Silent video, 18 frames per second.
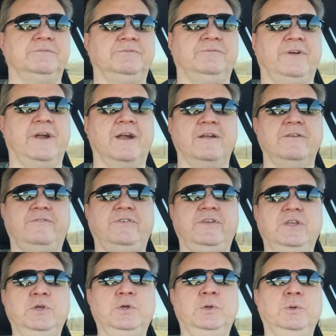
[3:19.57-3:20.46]
very
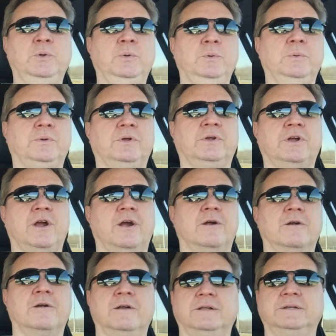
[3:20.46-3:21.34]
few
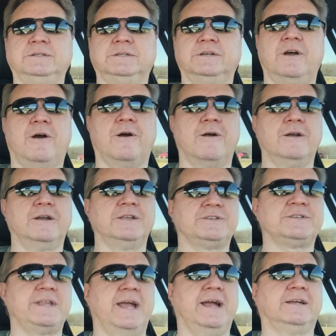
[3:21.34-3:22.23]
current
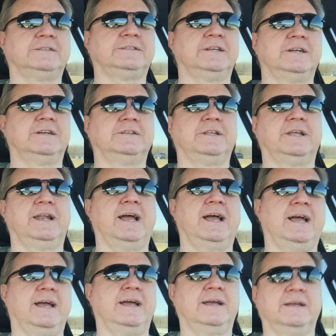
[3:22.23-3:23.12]
artists out there that
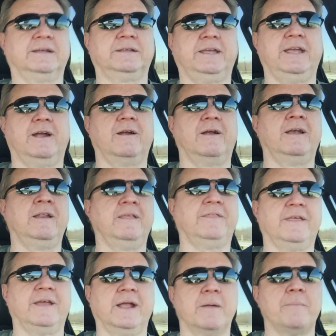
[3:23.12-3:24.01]
I care
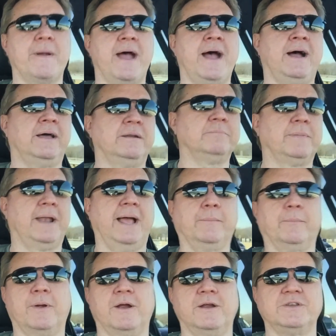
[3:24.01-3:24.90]
anything about.
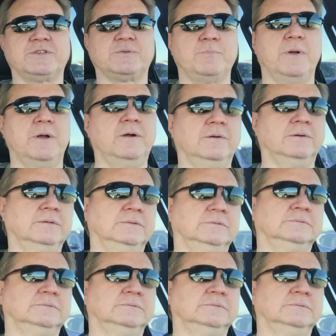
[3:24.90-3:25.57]
Blackberry Smoke,